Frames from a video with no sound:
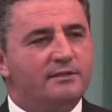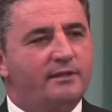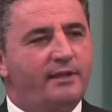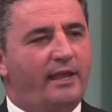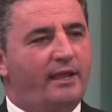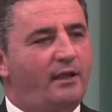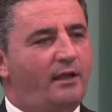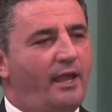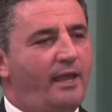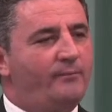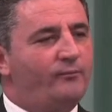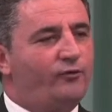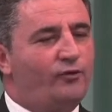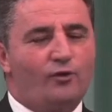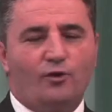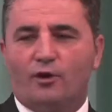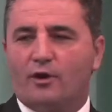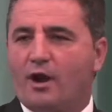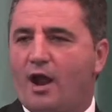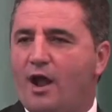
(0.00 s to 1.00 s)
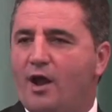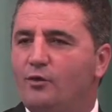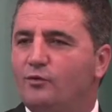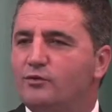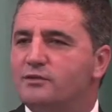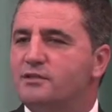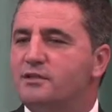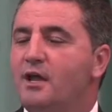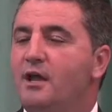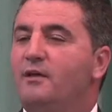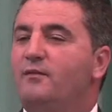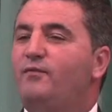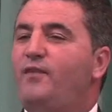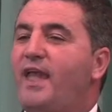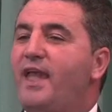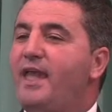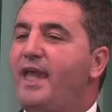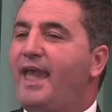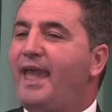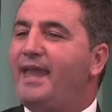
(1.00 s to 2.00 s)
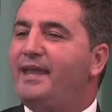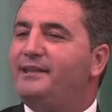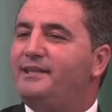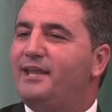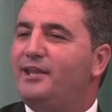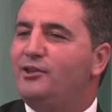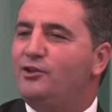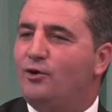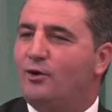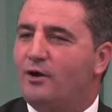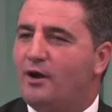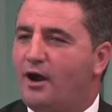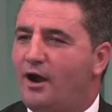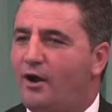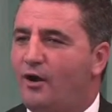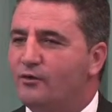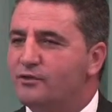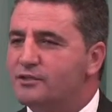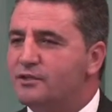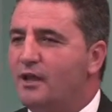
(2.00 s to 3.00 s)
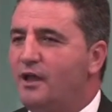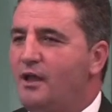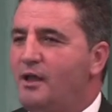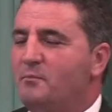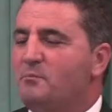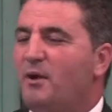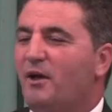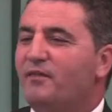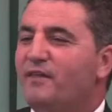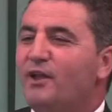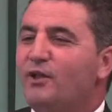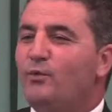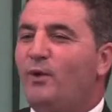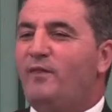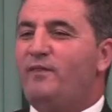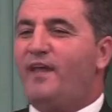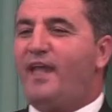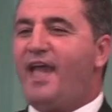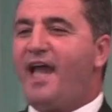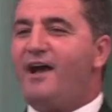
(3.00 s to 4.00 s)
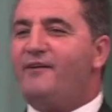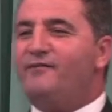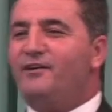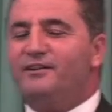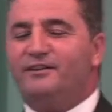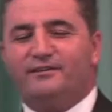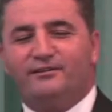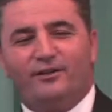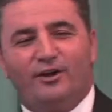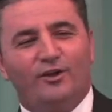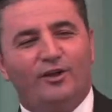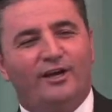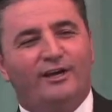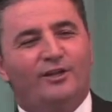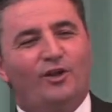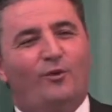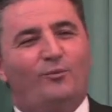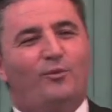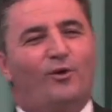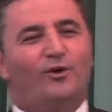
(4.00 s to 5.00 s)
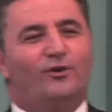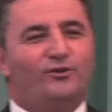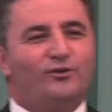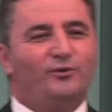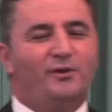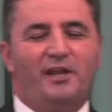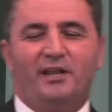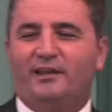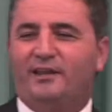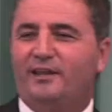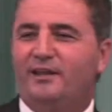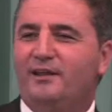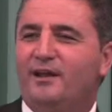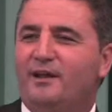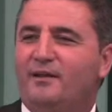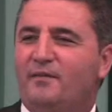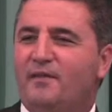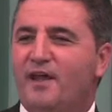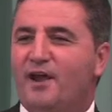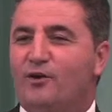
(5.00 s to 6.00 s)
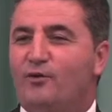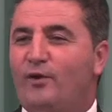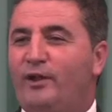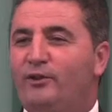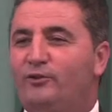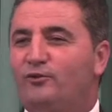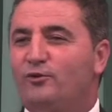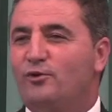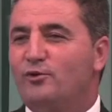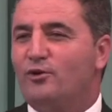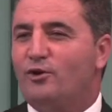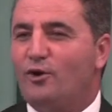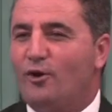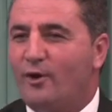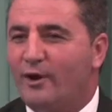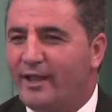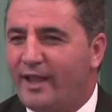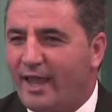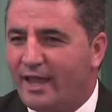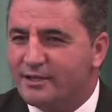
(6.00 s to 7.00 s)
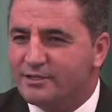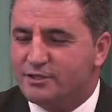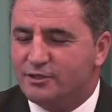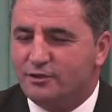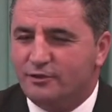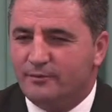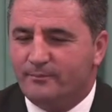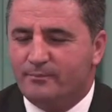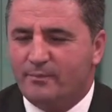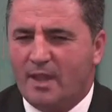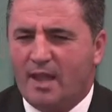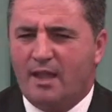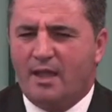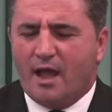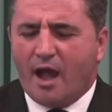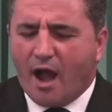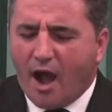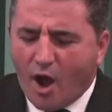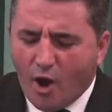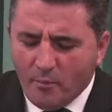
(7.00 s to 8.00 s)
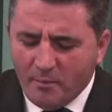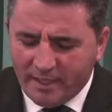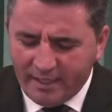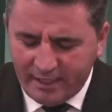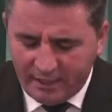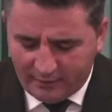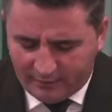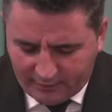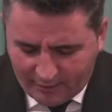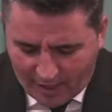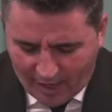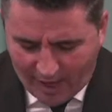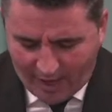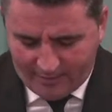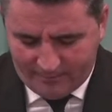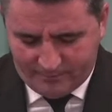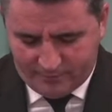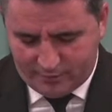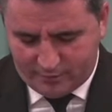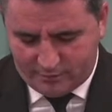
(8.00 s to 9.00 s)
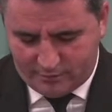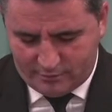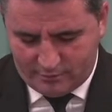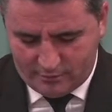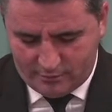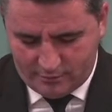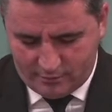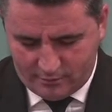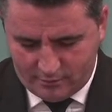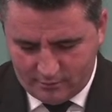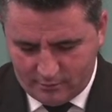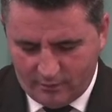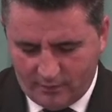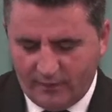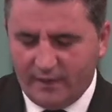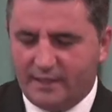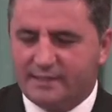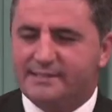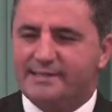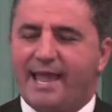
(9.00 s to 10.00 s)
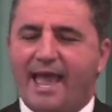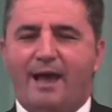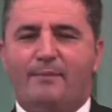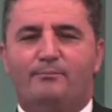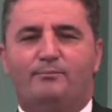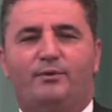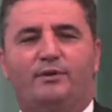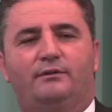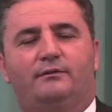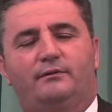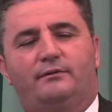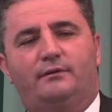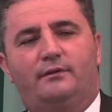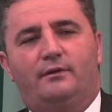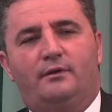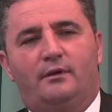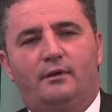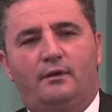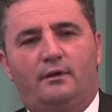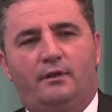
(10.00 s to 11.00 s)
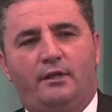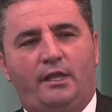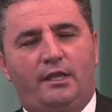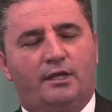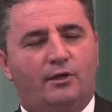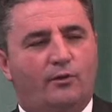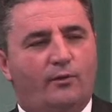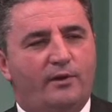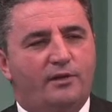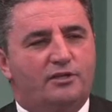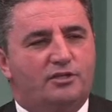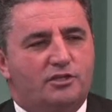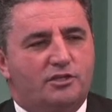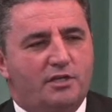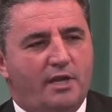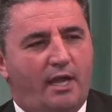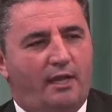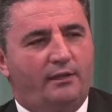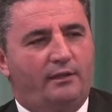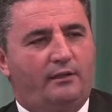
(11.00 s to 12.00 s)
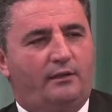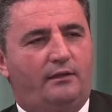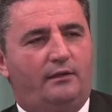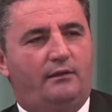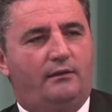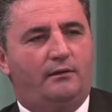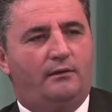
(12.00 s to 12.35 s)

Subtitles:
They came to your house. They ate in your house. But then when they have an opportunity, they are going to go against you. How many times this happened in Christianity?